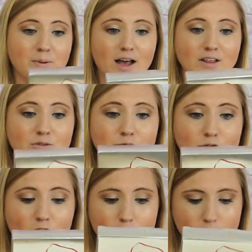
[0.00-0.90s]
palette
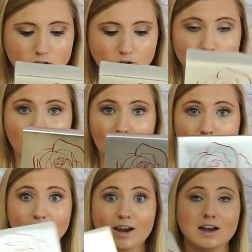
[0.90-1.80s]
from
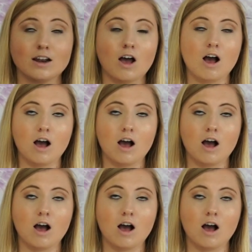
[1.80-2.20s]
Lorac, and